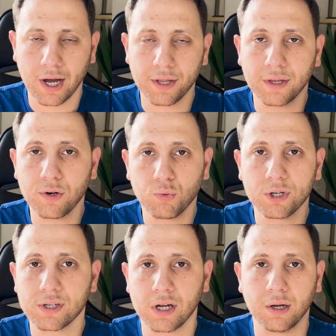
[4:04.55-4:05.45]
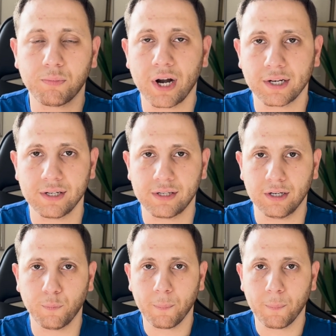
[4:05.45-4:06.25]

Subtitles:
and then we start practicing.